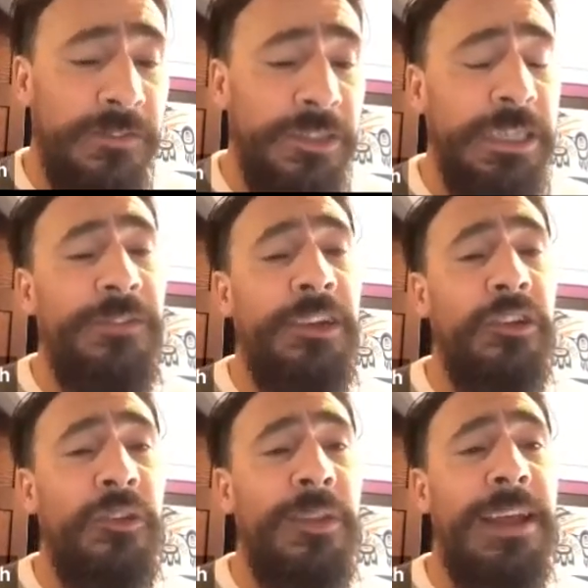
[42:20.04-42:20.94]
for
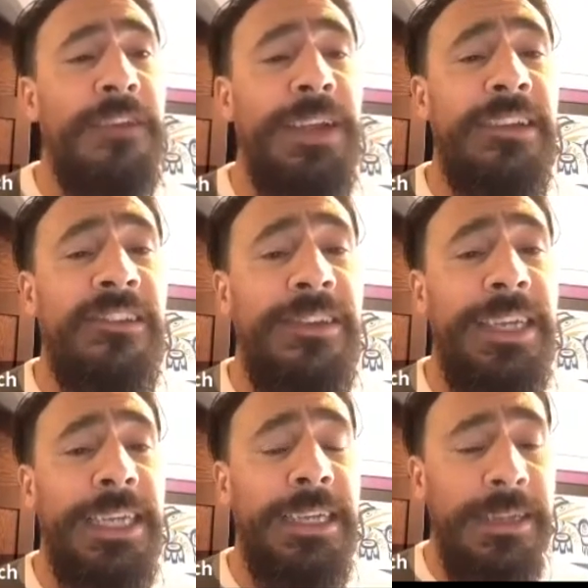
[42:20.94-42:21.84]
individuals with
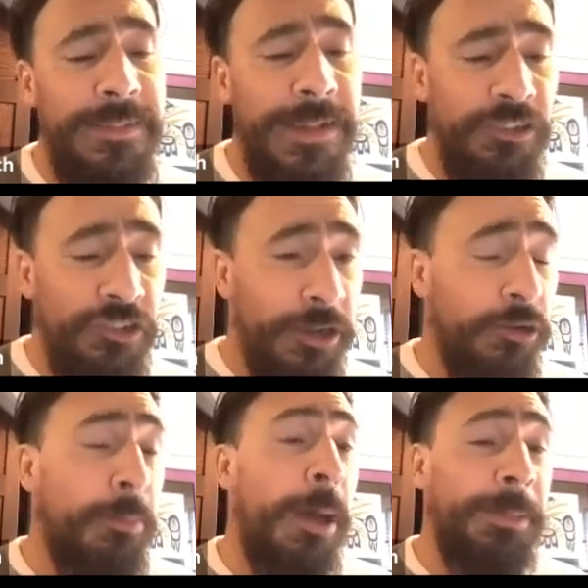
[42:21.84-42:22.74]
FASD than
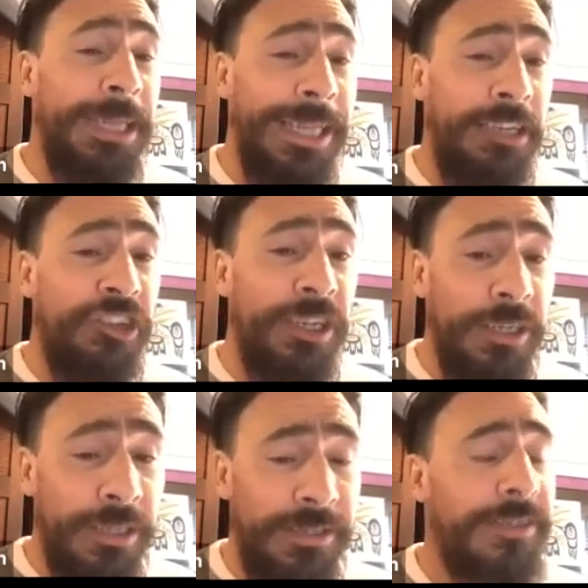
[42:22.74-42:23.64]
general
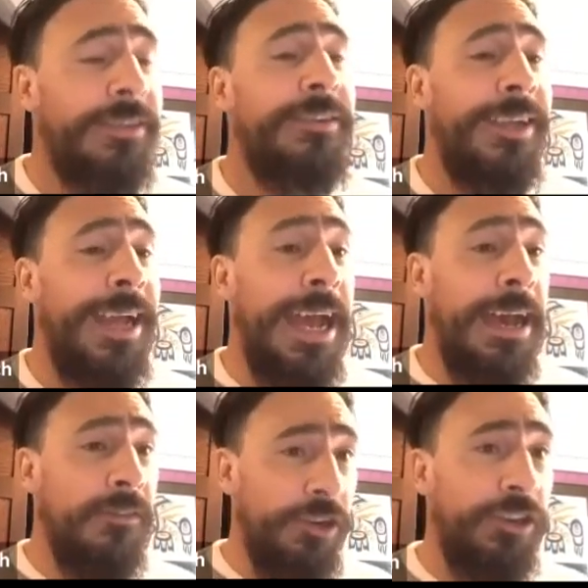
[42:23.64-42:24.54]
population to
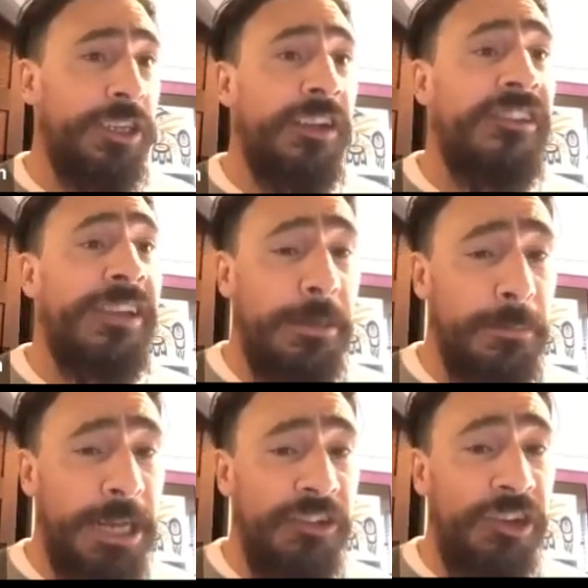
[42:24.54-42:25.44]
have early onset
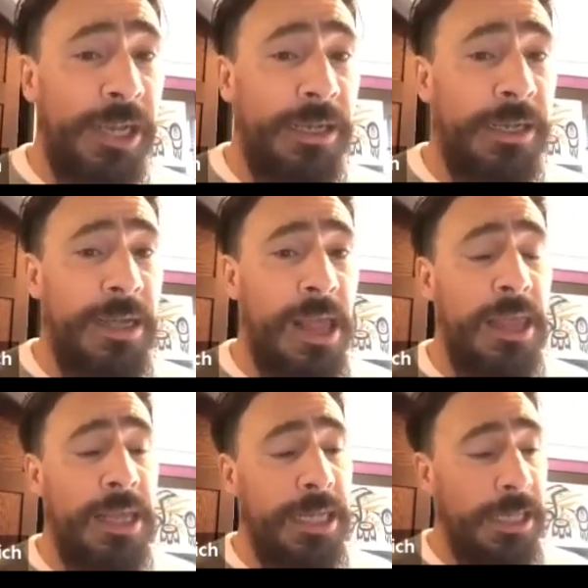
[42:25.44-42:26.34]
dementia.
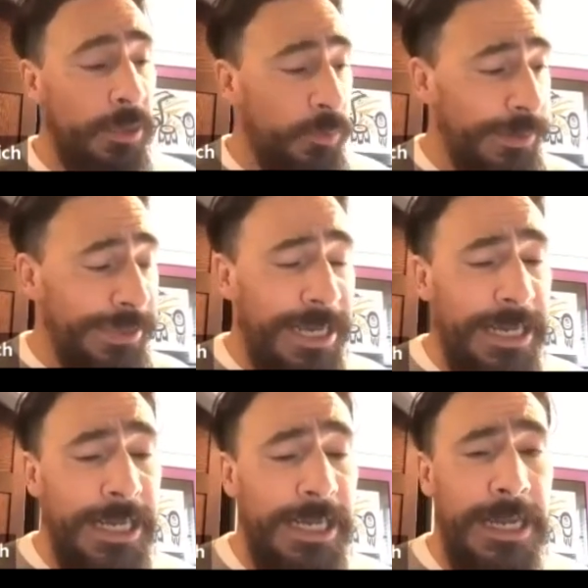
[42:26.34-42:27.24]
We
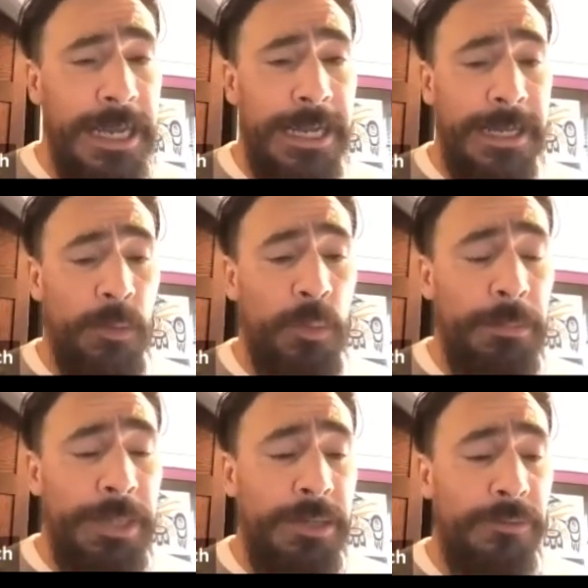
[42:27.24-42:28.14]
had uh,
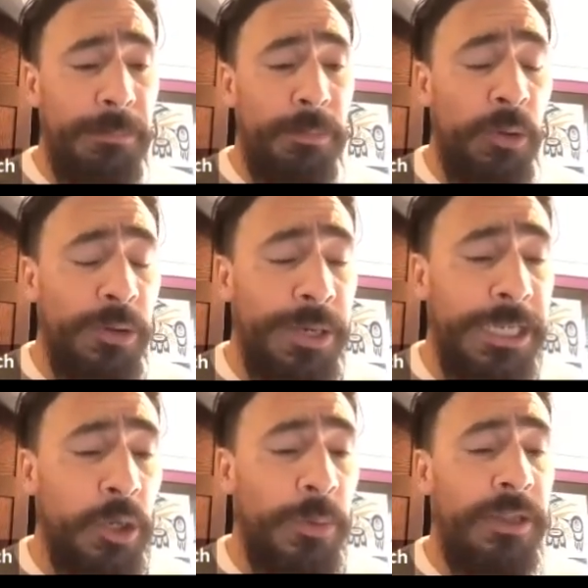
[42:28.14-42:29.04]
women
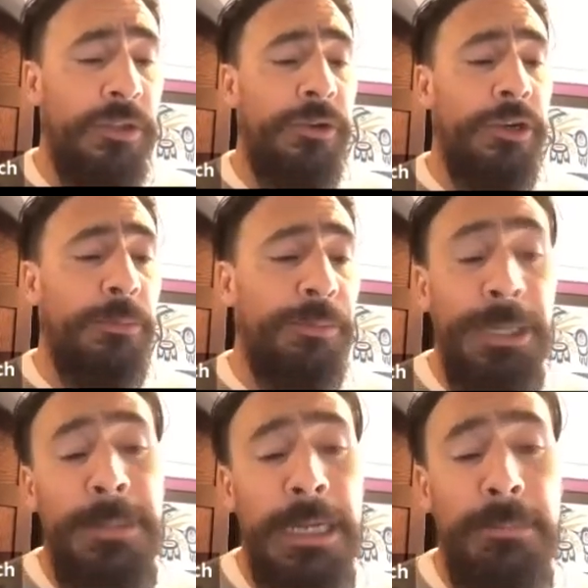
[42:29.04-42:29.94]
reporting going through
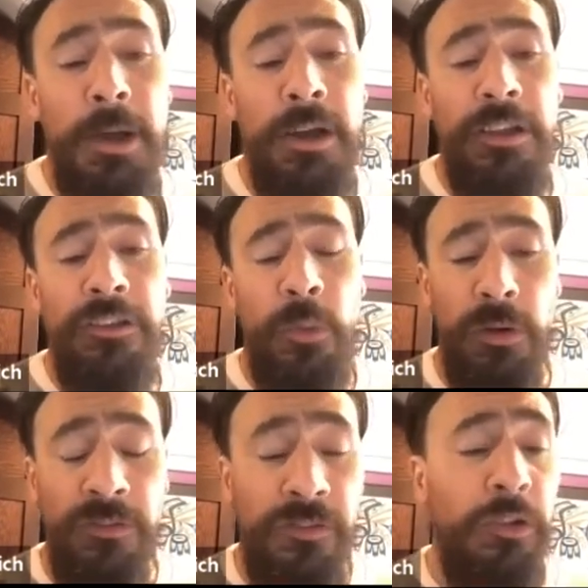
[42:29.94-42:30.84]
premenopause
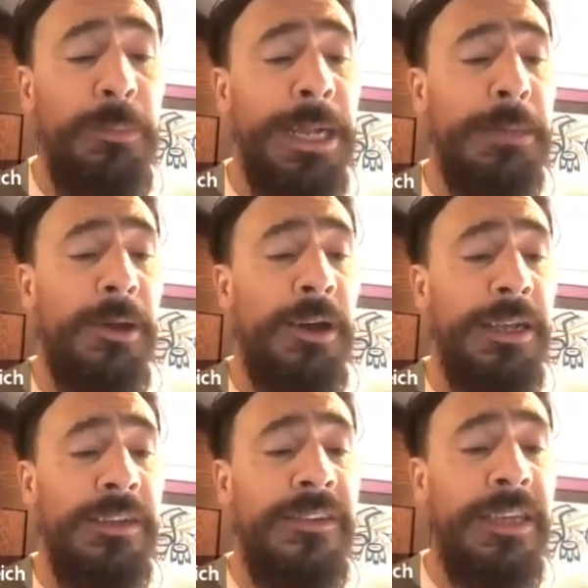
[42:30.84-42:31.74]
or full
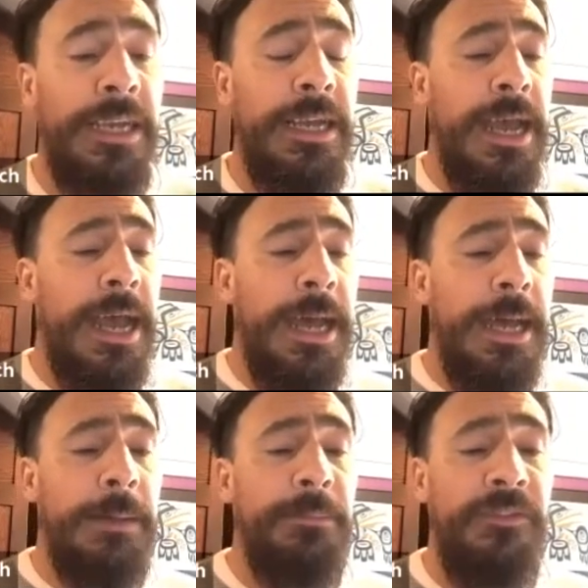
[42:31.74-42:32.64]
menopause
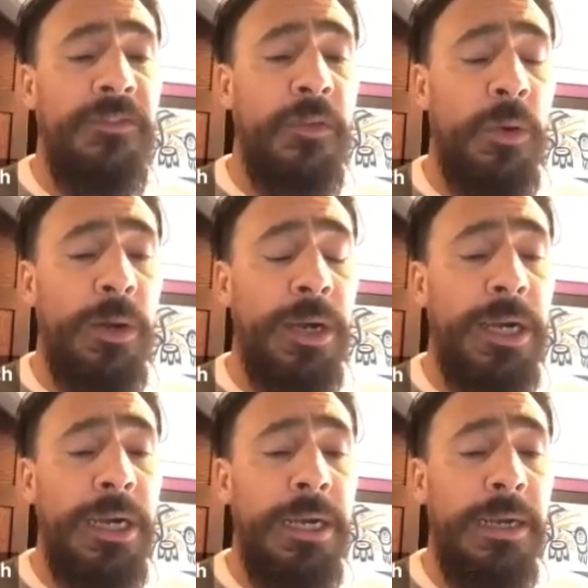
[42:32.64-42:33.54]
um,
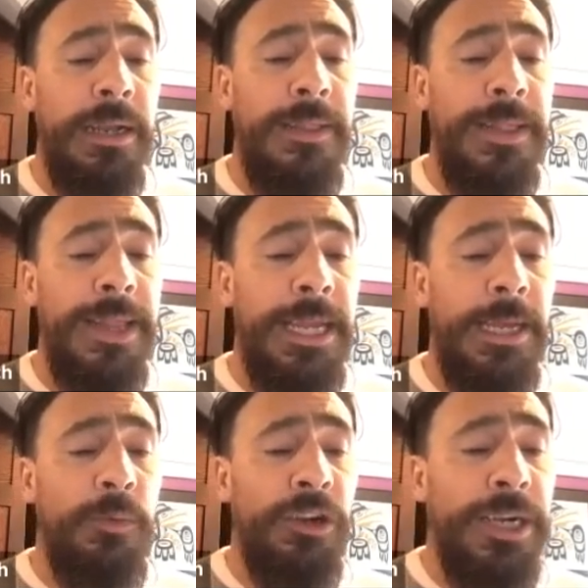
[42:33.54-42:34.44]
before
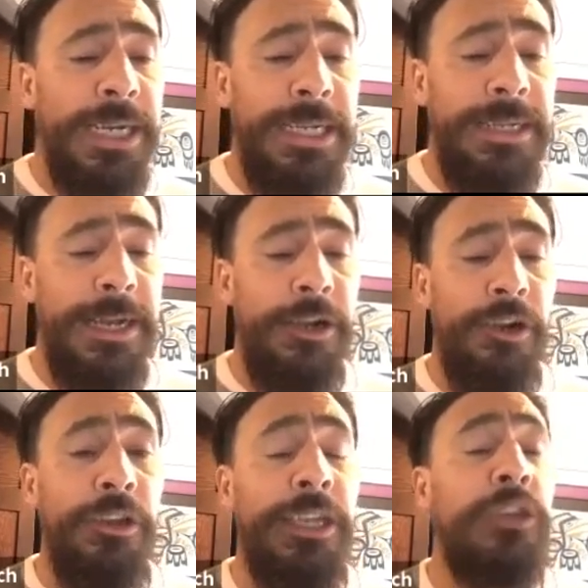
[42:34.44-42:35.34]
they were in their
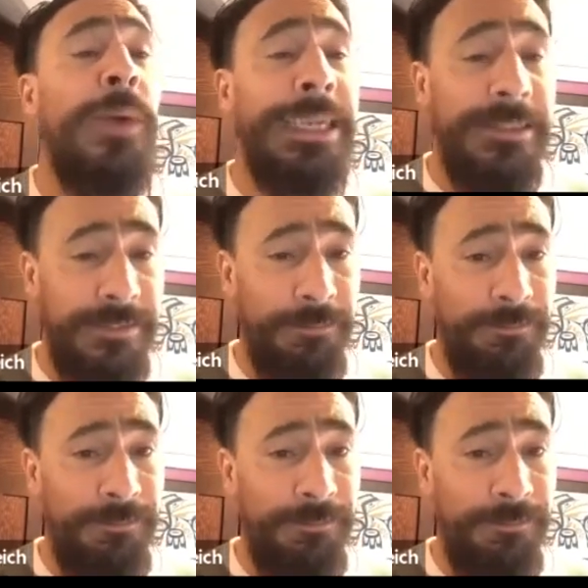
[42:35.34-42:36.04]
early 20s.